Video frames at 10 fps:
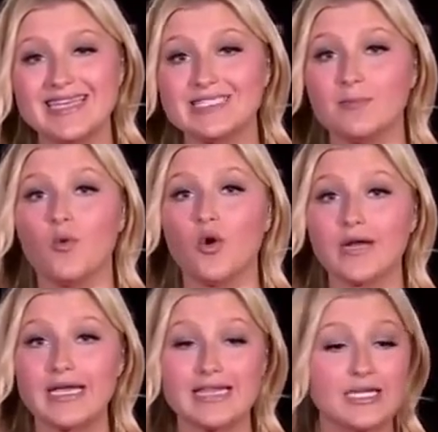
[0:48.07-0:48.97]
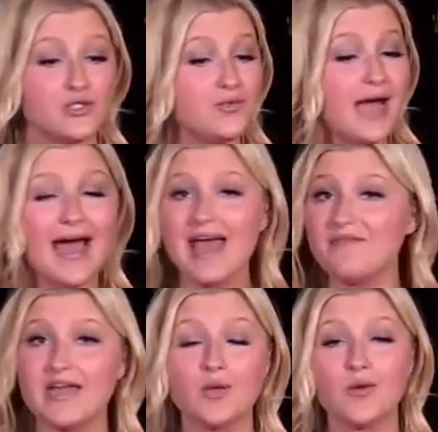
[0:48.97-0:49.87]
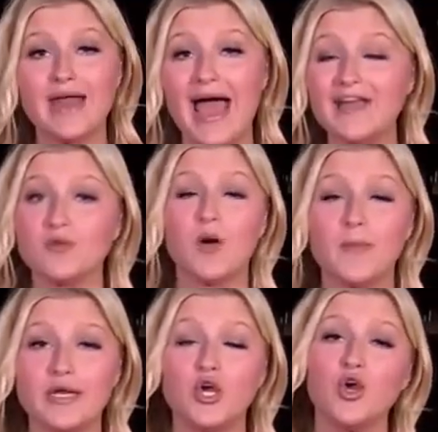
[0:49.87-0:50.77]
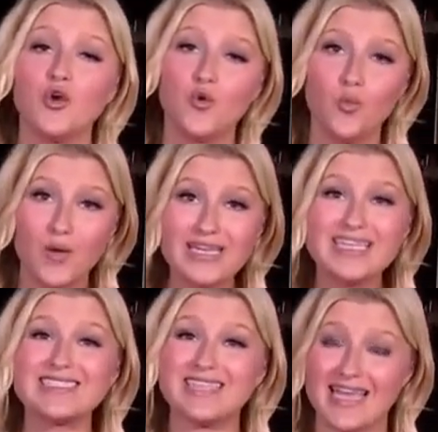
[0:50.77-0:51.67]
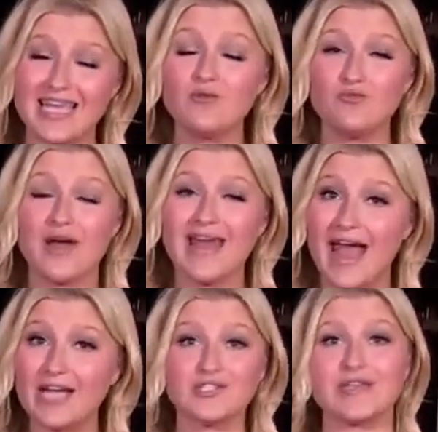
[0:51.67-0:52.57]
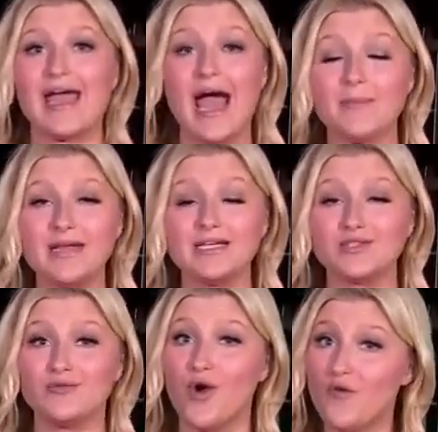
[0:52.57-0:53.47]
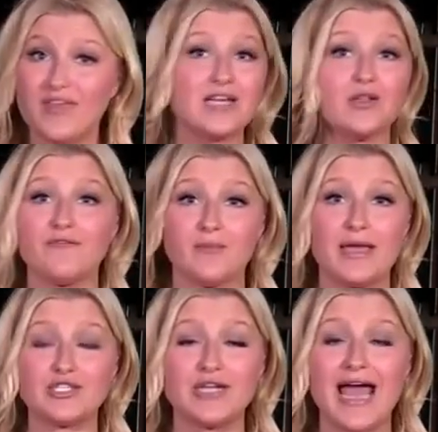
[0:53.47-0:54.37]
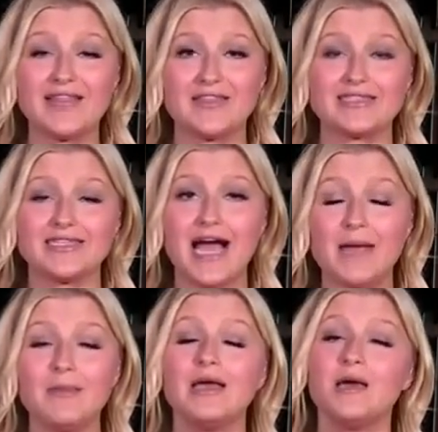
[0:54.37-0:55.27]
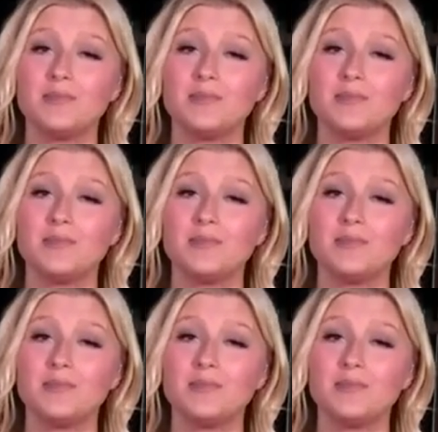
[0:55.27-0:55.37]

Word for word: this morning. They do not have anyone at the moment who witnessed the hit and run actually happening, so no vehicle information at this time.